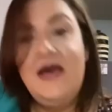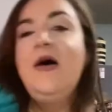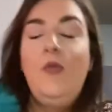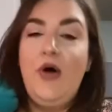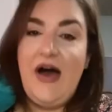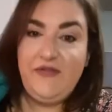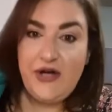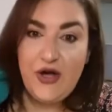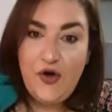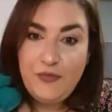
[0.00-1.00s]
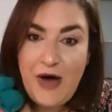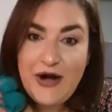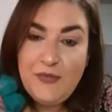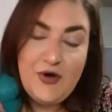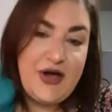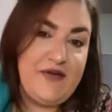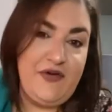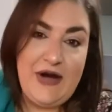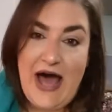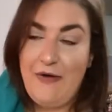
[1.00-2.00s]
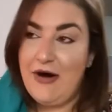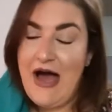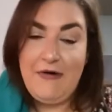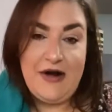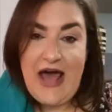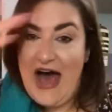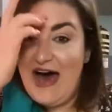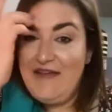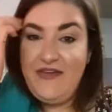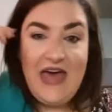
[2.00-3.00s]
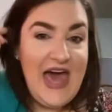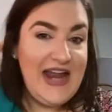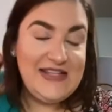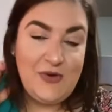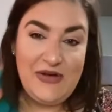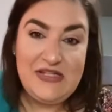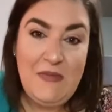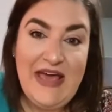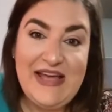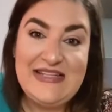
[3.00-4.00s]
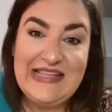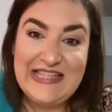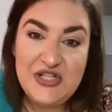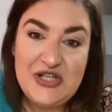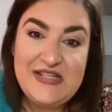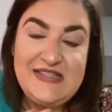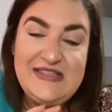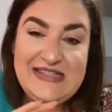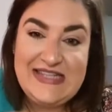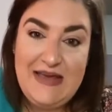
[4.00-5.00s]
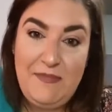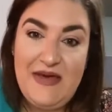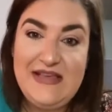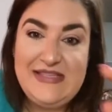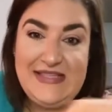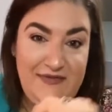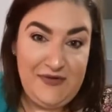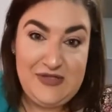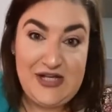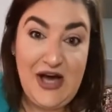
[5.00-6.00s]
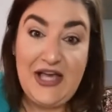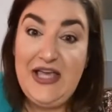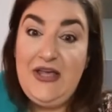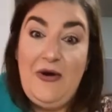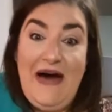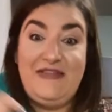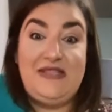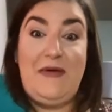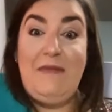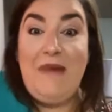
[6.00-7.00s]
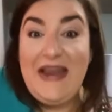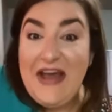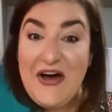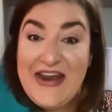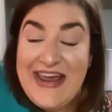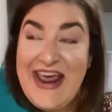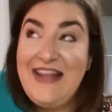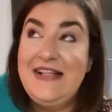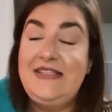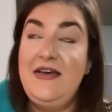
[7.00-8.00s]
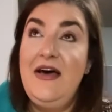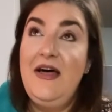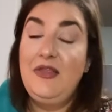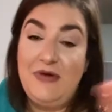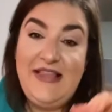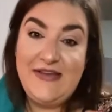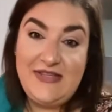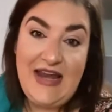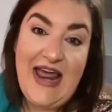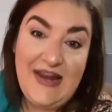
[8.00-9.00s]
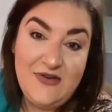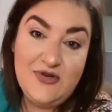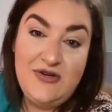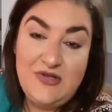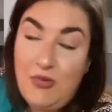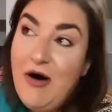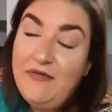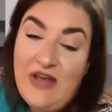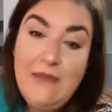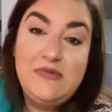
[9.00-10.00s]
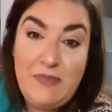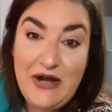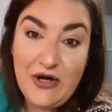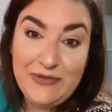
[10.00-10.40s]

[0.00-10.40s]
We'll cover it in cold water. We'll cook it for an hour, hour and a half, and it's going to make a delicious, deep seafood stock. You don't have to spend money on it, and it's 3,812 times better.